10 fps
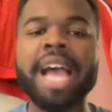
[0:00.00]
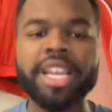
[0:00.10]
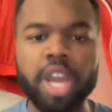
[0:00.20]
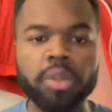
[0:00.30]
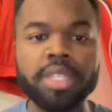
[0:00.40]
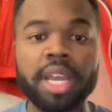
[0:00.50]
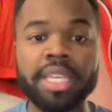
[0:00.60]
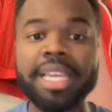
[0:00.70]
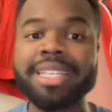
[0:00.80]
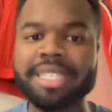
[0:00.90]
I know
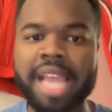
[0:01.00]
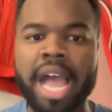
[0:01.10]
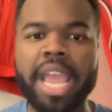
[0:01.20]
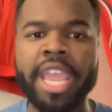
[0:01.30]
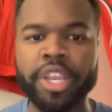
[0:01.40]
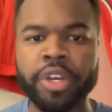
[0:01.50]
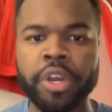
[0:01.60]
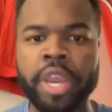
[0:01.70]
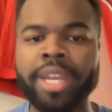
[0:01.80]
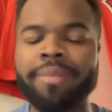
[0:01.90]
Dougie is not a
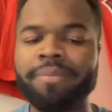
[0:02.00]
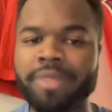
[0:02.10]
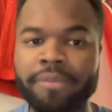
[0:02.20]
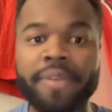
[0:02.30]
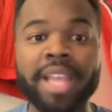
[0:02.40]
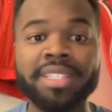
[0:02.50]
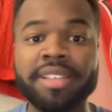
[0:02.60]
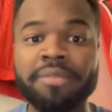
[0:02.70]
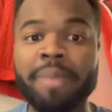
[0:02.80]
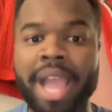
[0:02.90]
good
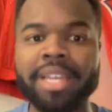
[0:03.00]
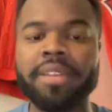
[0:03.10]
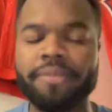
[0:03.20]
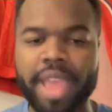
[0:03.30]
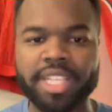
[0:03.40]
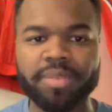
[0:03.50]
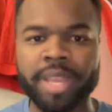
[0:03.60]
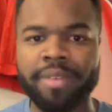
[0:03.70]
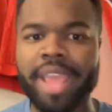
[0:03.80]
defensive minded defenseman.